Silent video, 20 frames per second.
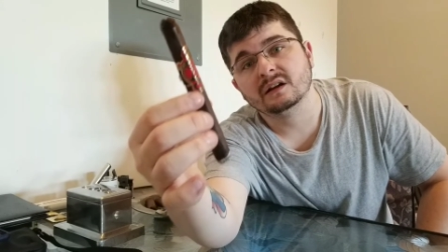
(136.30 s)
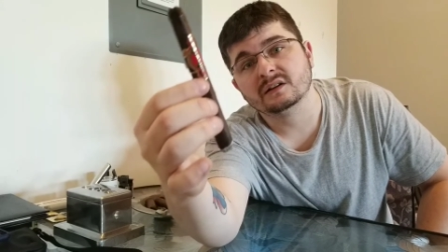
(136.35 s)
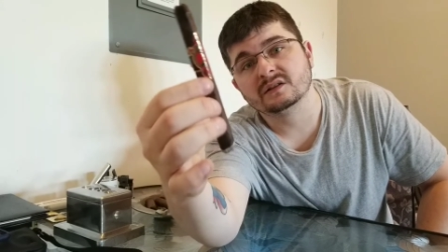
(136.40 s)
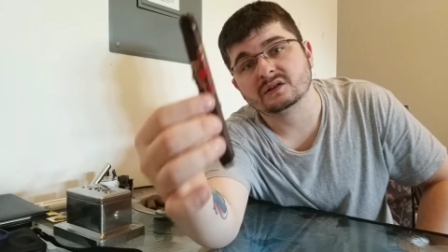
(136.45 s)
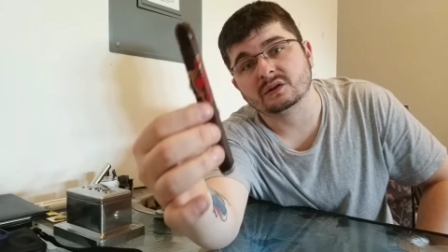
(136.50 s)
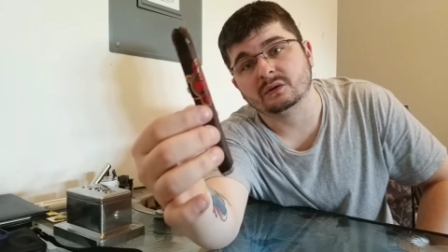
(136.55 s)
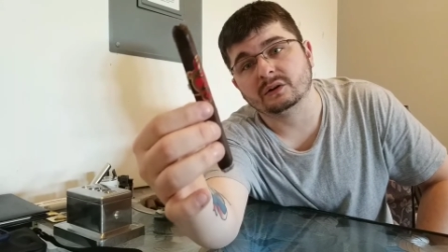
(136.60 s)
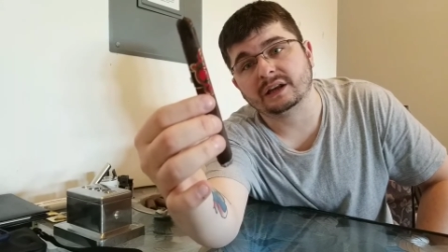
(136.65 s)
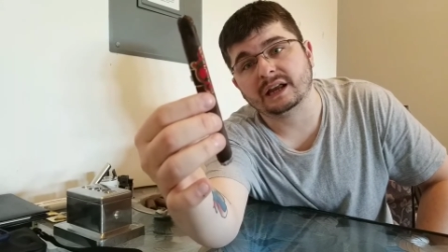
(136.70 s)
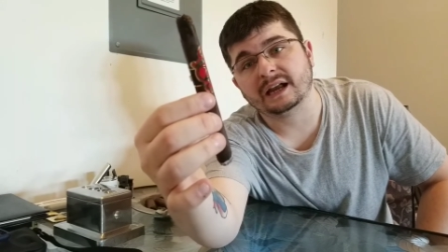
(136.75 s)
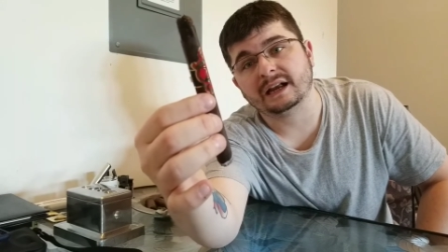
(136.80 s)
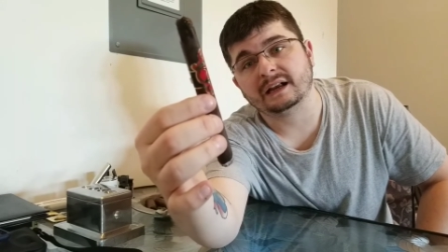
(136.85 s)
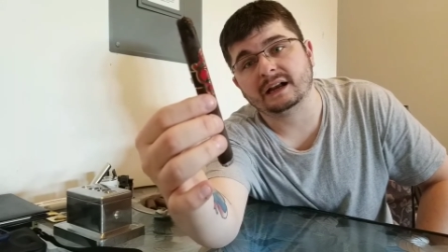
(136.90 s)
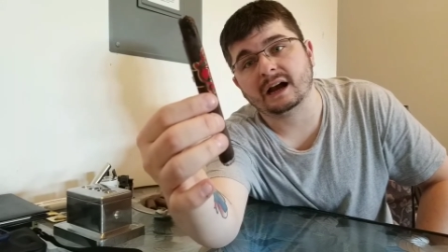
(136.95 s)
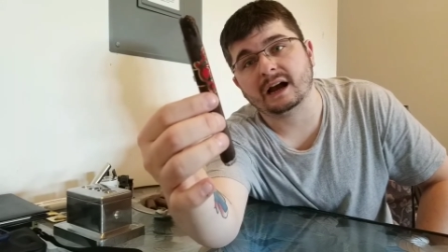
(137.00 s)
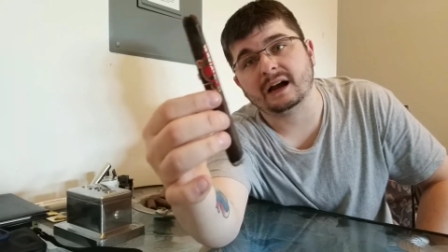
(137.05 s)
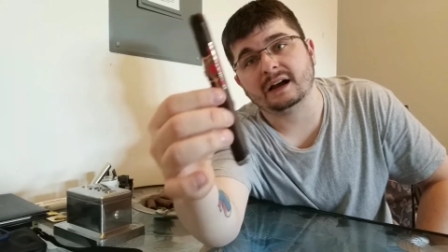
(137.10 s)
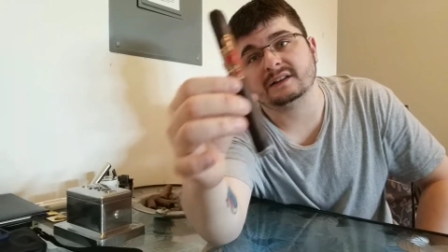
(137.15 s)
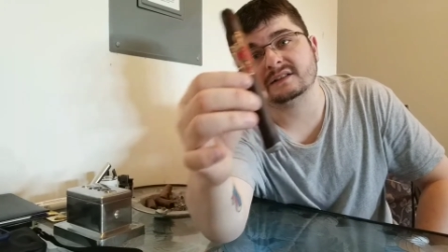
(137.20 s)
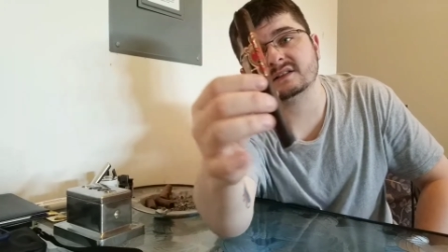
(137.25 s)
So again,
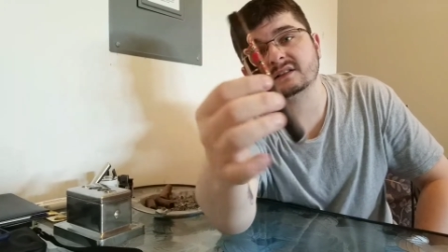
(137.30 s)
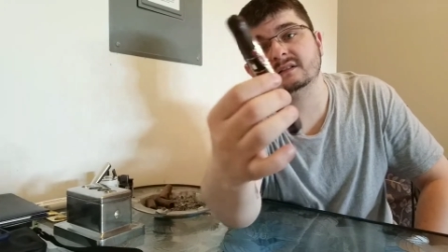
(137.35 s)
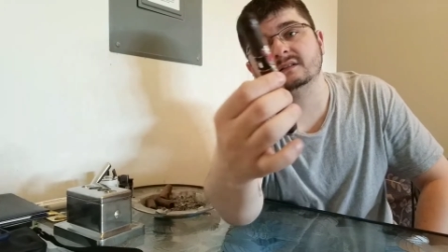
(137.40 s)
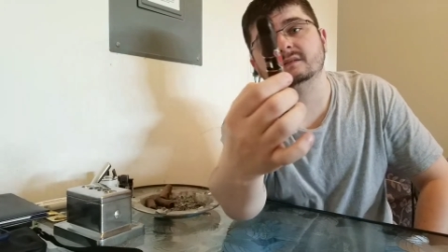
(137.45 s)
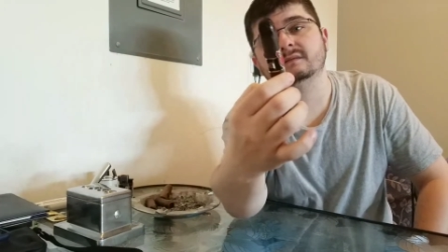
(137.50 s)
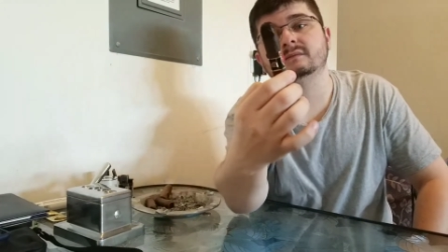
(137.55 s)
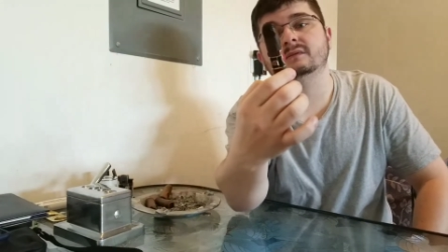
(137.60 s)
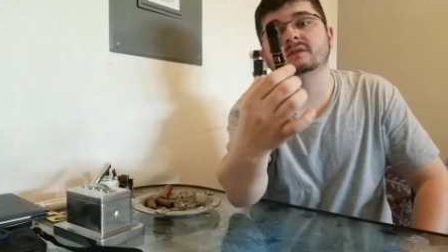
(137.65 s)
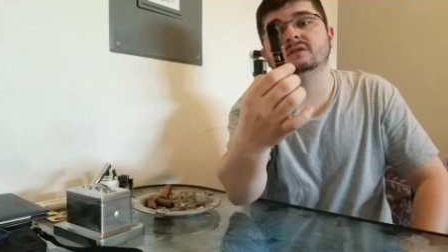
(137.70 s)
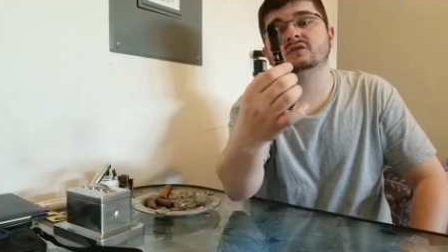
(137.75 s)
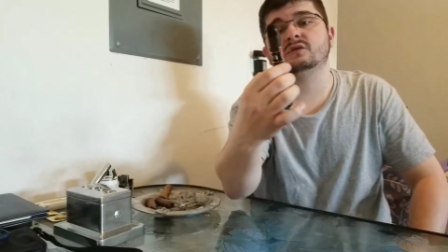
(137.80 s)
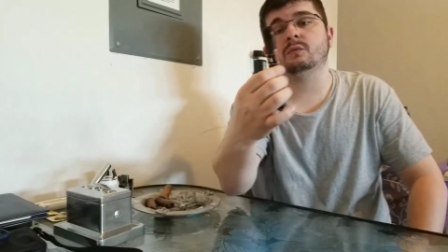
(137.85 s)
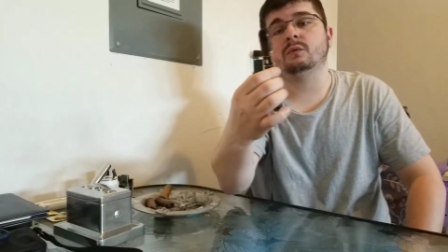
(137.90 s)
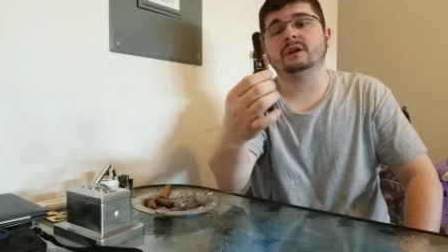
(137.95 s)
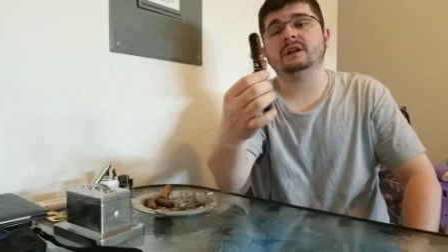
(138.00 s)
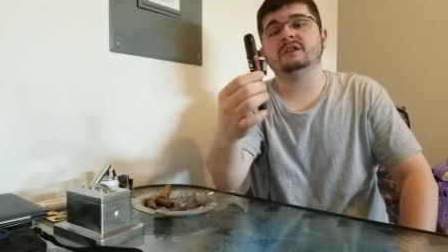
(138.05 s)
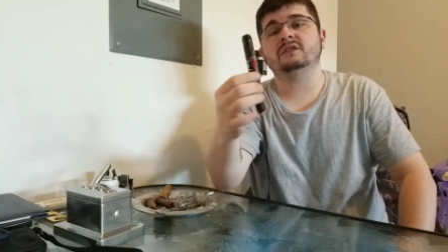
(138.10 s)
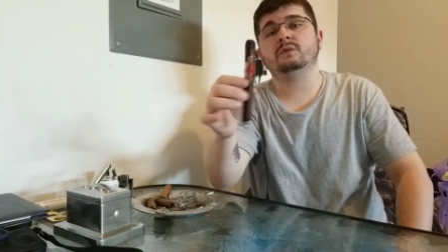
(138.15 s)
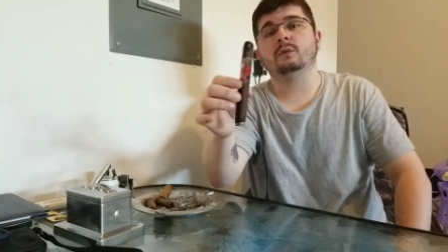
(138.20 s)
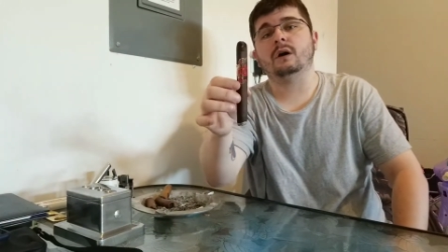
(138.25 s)
guys,
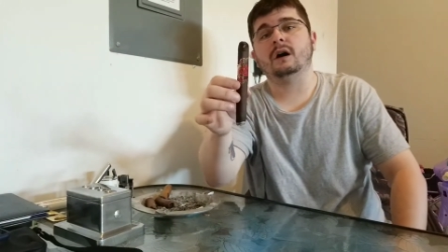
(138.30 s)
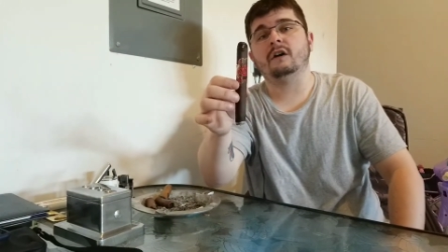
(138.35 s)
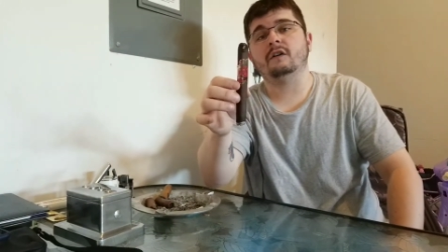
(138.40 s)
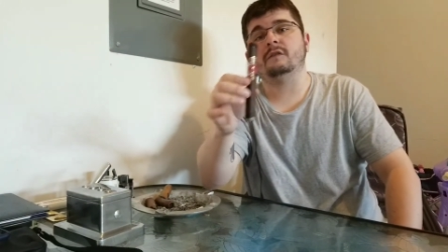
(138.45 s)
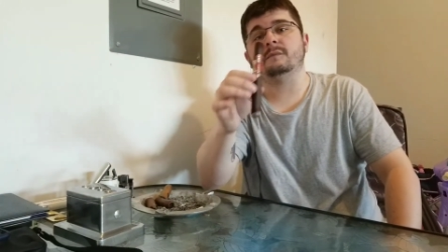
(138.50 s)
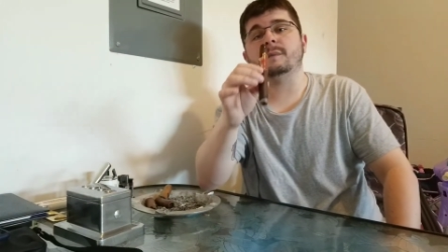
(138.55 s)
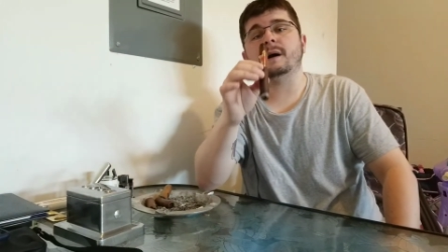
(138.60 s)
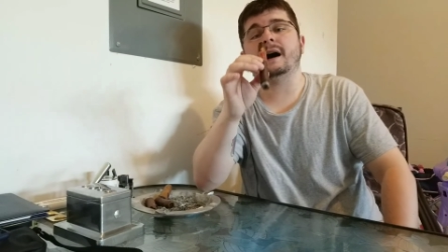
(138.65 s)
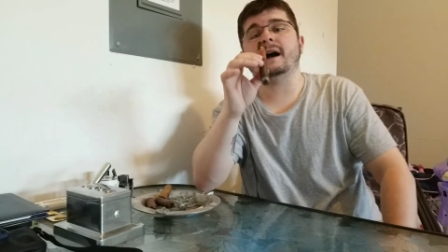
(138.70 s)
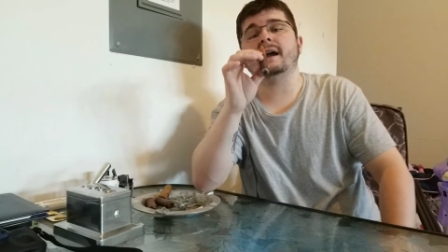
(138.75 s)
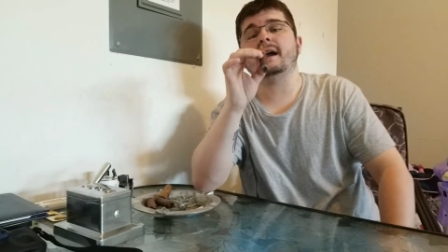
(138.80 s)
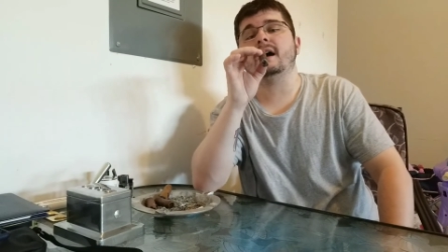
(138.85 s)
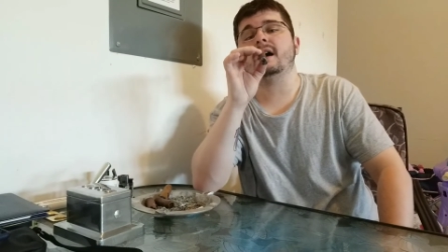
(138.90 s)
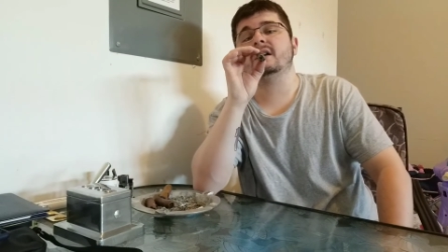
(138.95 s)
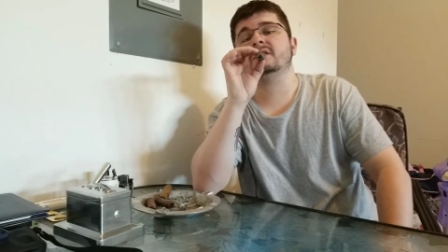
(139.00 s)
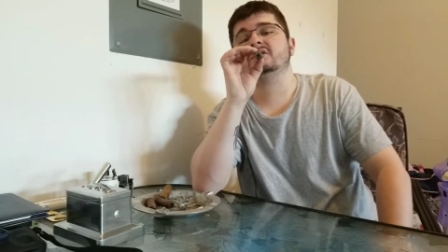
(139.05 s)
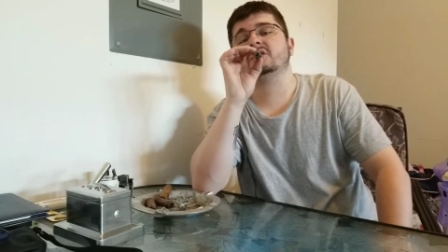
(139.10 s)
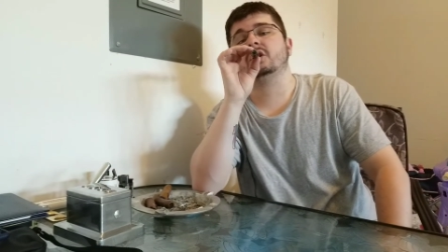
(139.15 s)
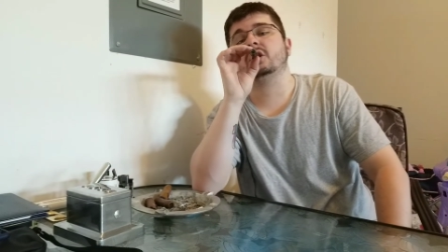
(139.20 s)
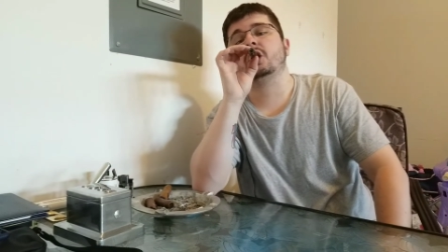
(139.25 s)
2012 by
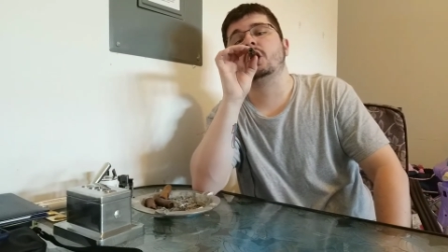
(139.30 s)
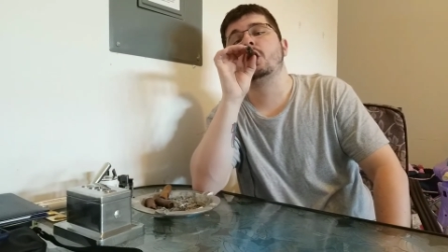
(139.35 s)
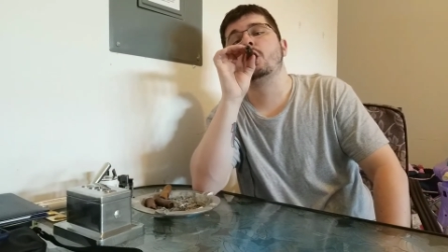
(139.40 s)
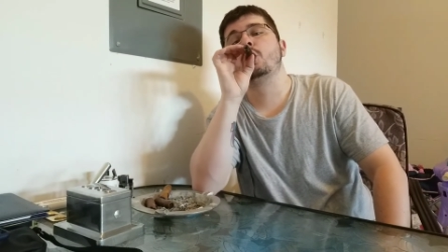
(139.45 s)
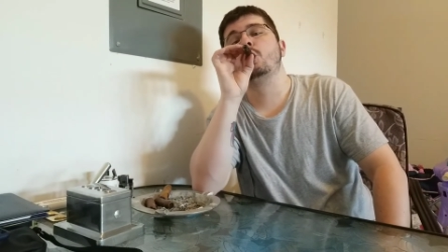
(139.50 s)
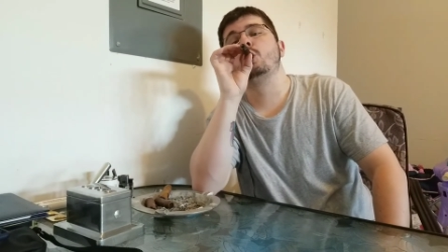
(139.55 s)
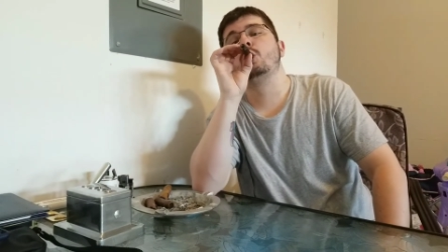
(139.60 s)
Oscar